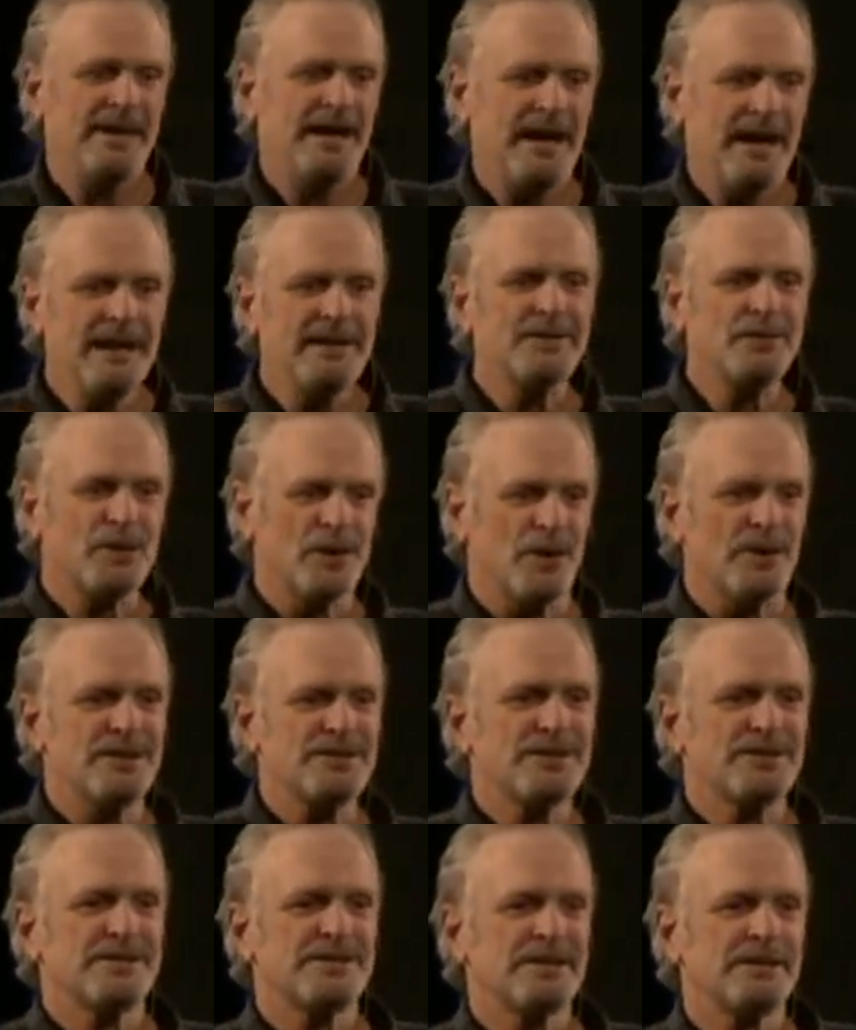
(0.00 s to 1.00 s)
And of
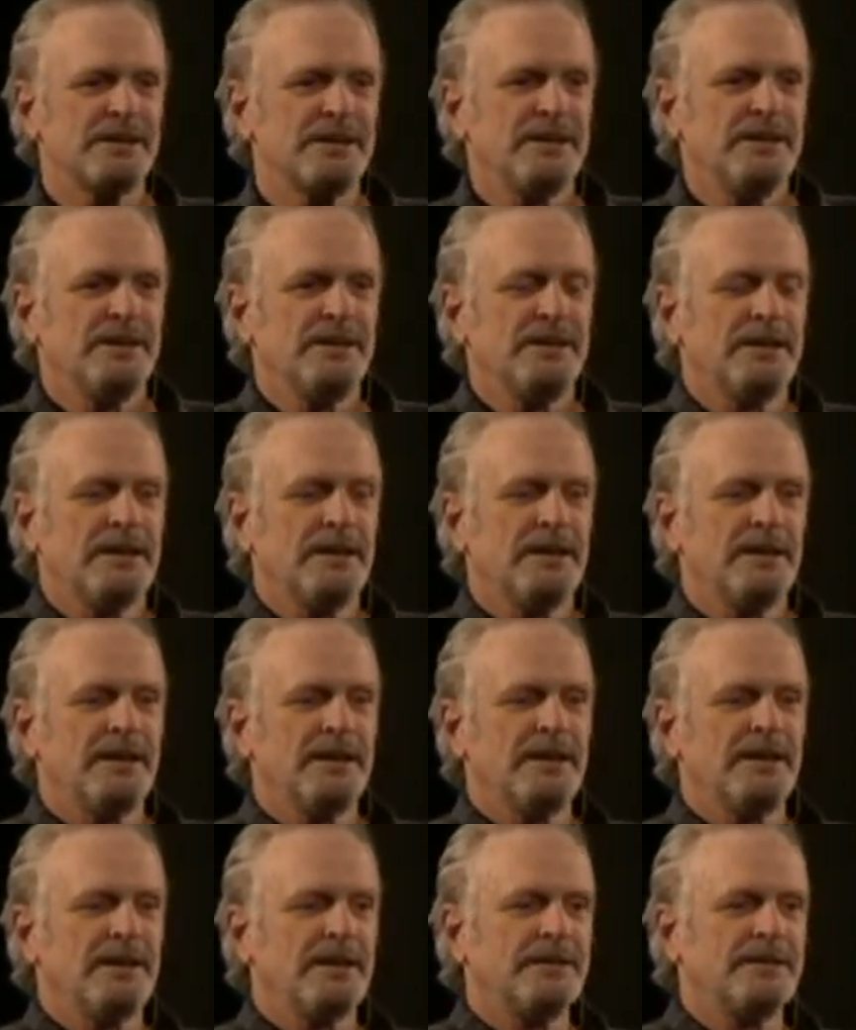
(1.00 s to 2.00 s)
course,
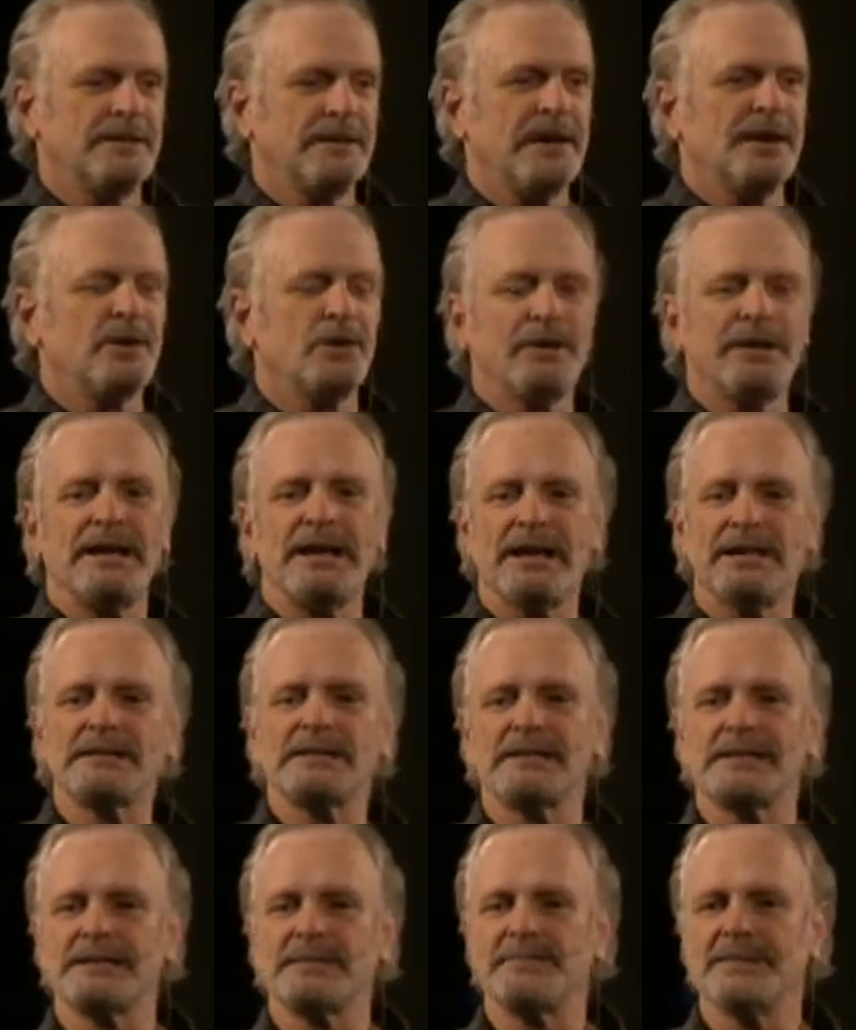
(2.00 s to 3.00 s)
uh, they're not only
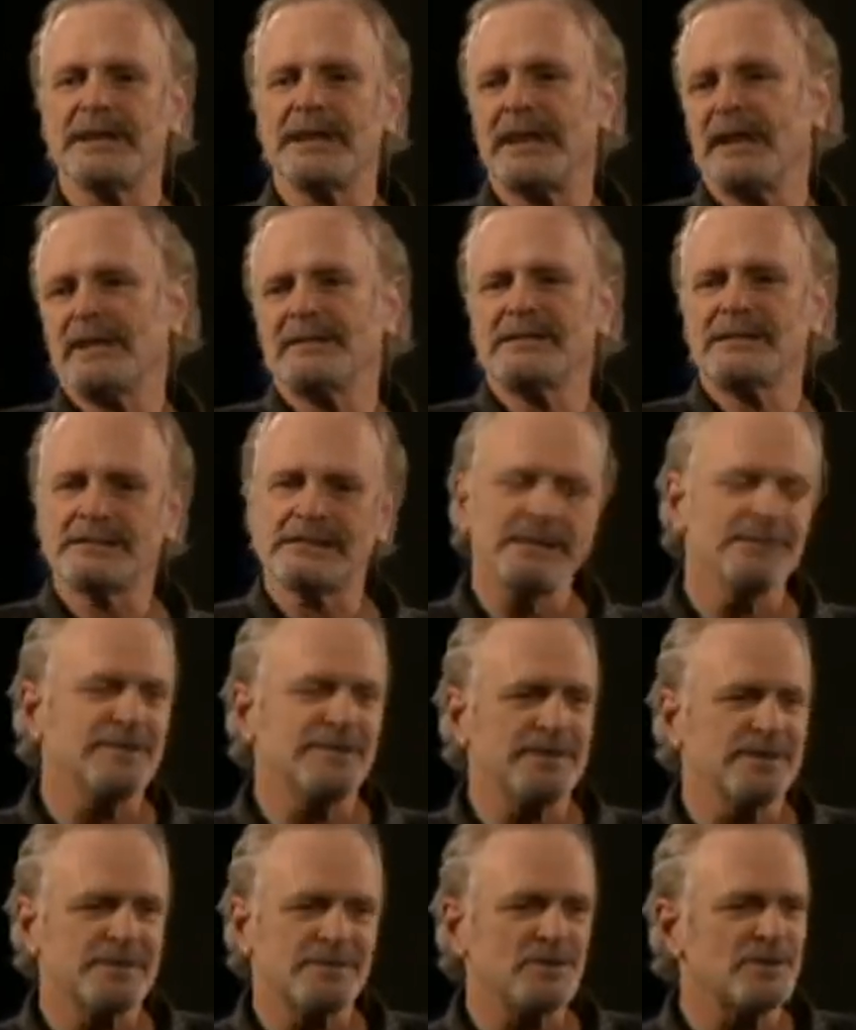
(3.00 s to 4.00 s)
anti-Semitic.
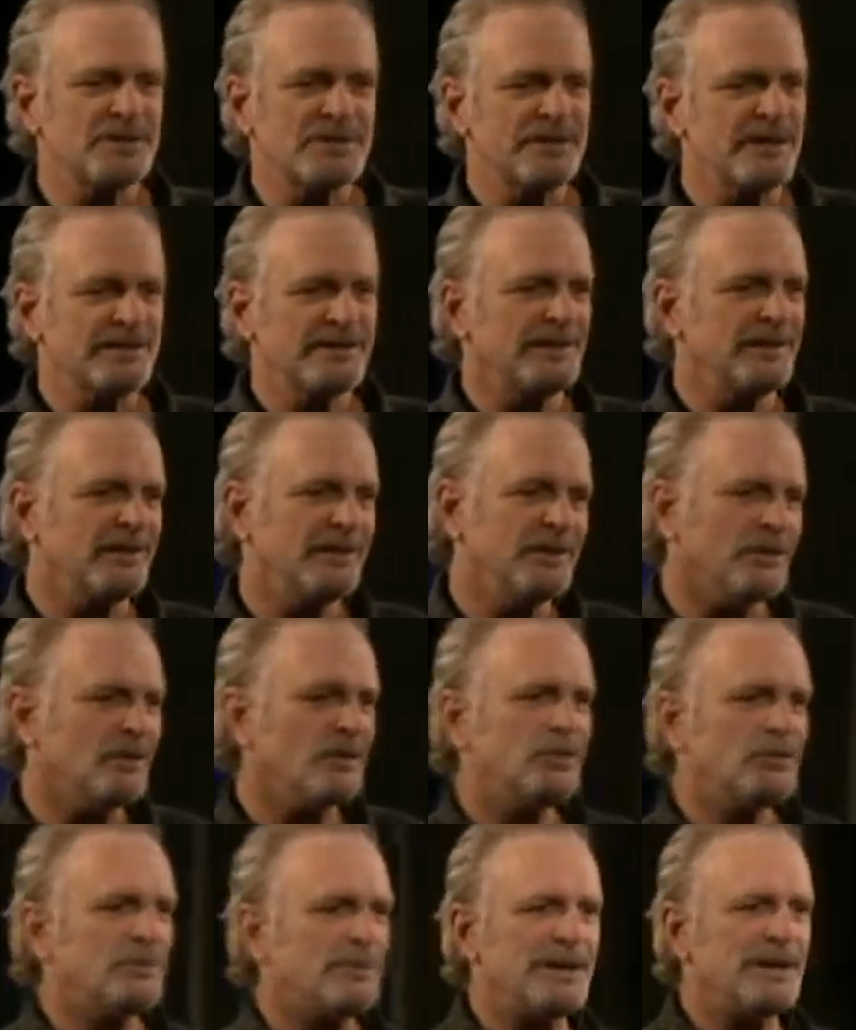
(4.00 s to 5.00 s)
Anti-Semitism is nothing new.
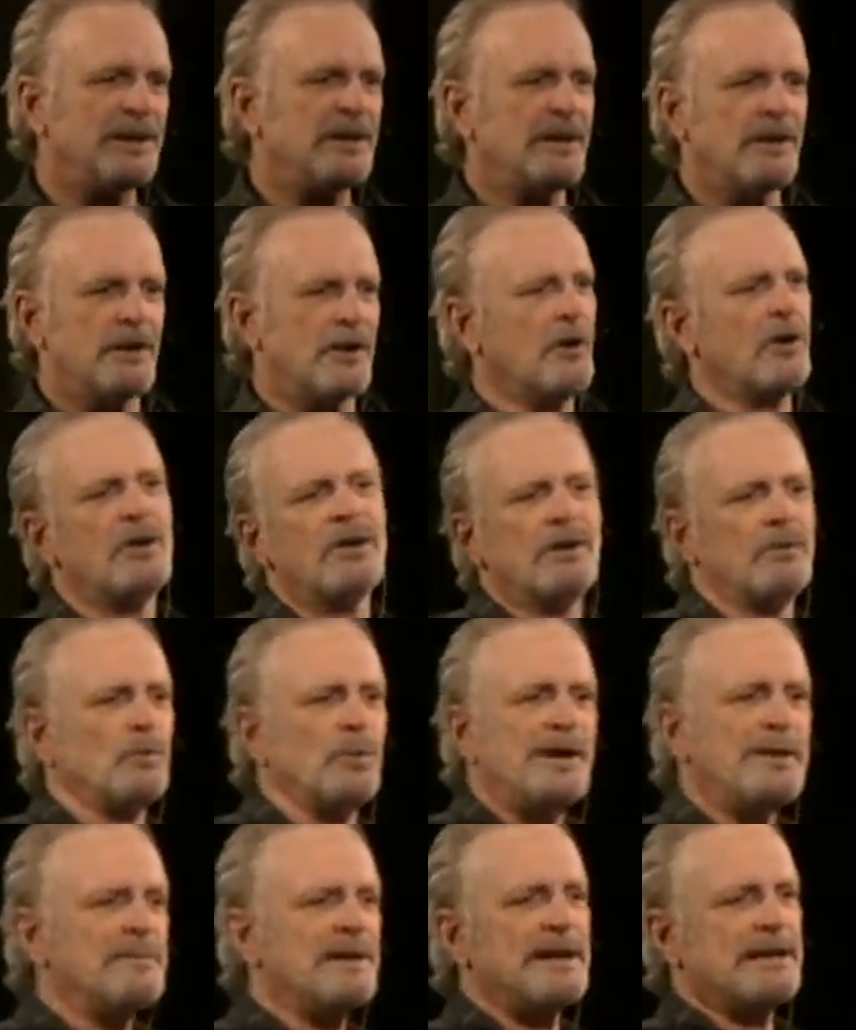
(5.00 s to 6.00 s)
It's been there all
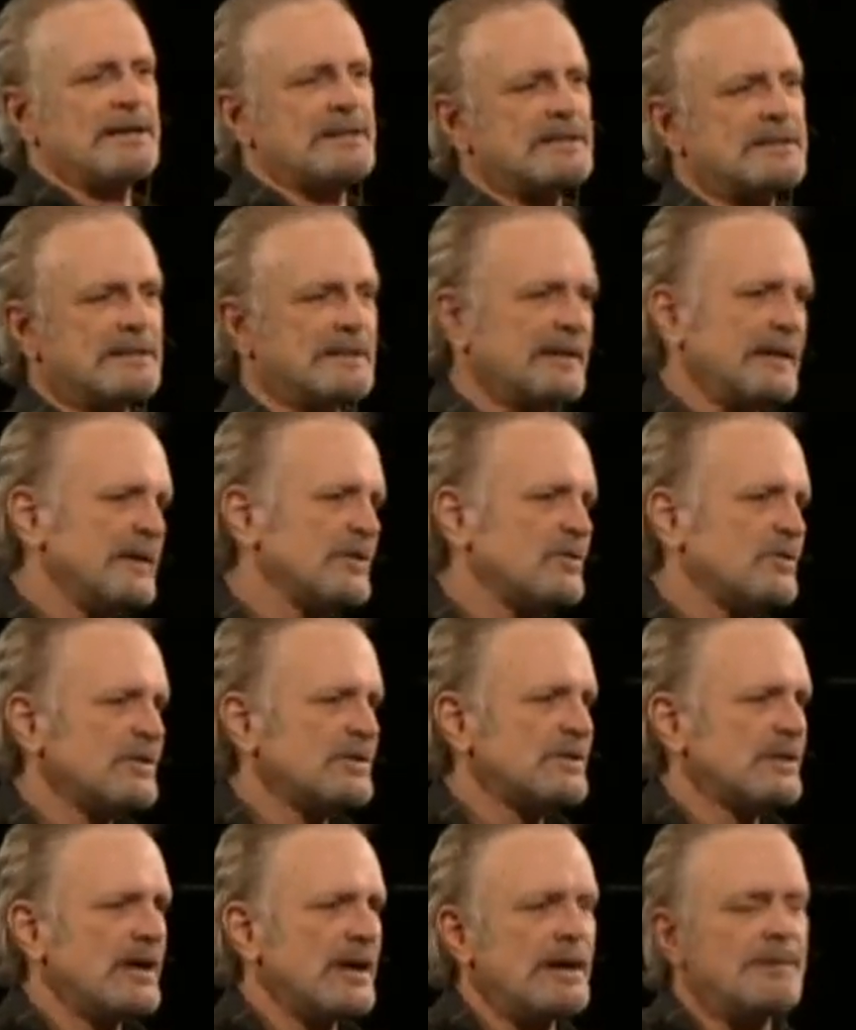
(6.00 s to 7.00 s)
way back until
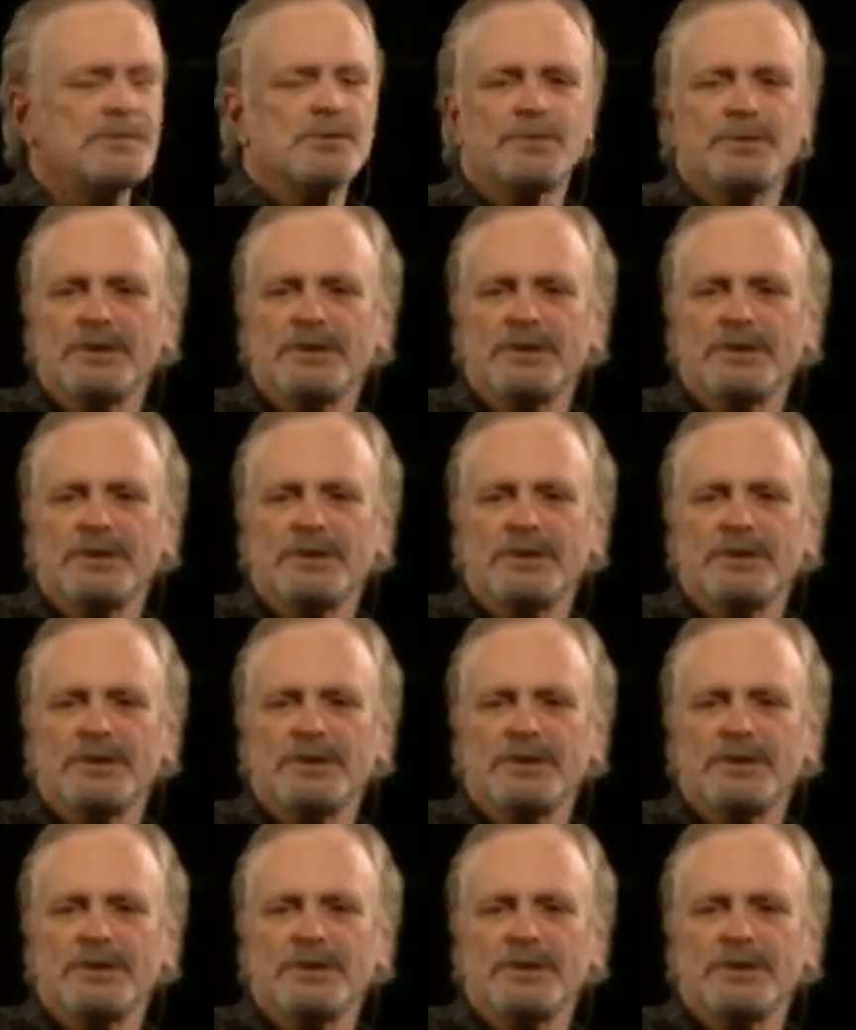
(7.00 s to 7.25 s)
ancient times.